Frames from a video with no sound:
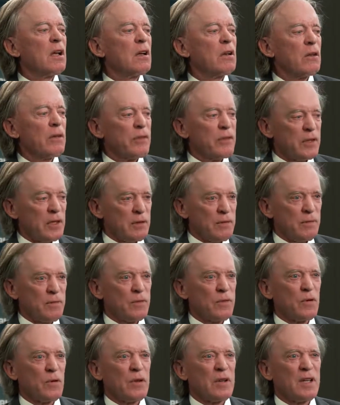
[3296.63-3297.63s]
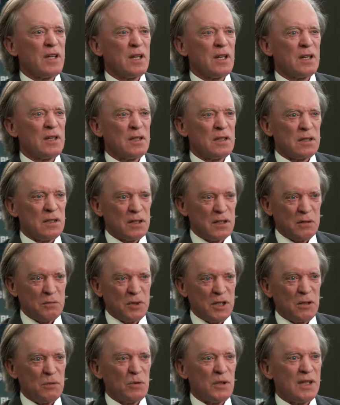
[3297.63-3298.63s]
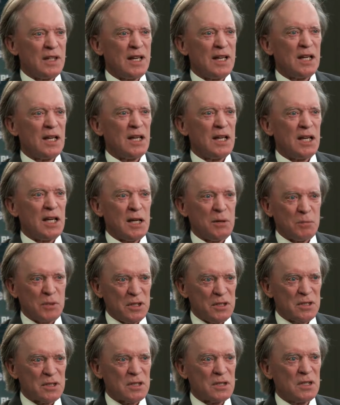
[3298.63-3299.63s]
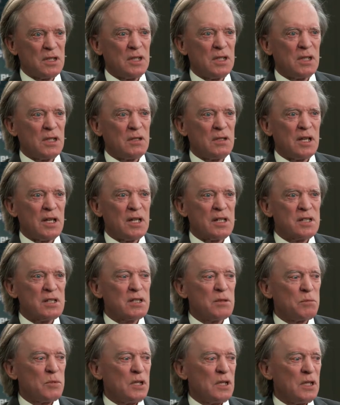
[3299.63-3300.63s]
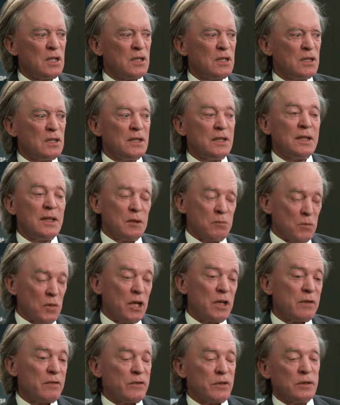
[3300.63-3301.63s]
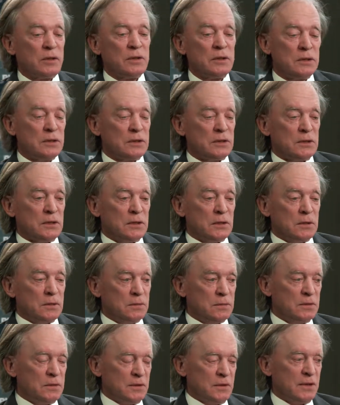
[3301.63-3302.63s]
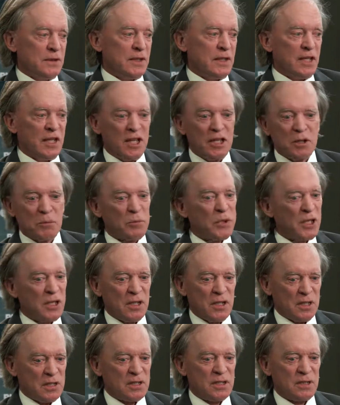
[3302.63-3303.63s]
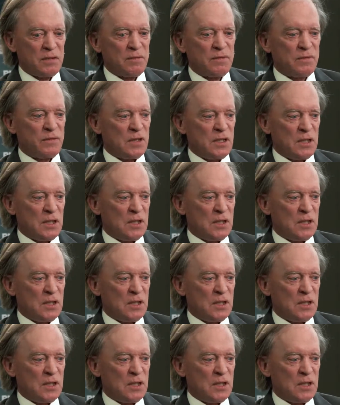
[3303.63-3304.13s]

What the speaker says: healthy for the economy when that happens. There has to be, in my view, an independence of